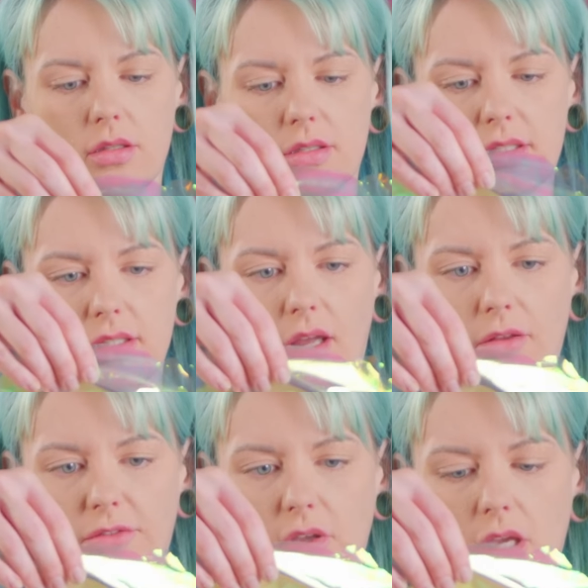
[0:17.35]

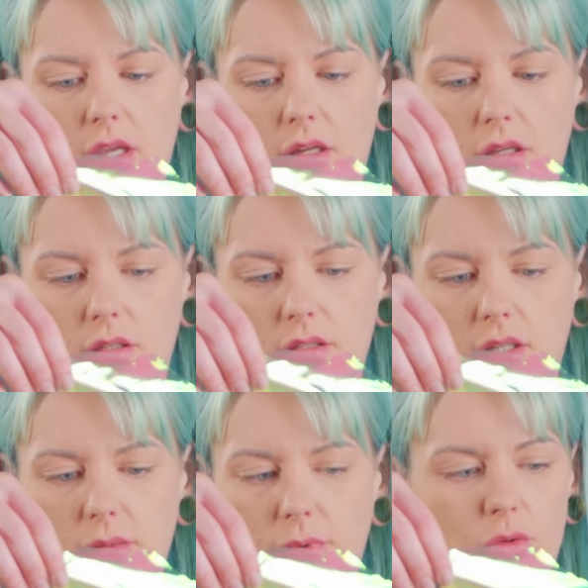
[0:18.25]
cellophane type,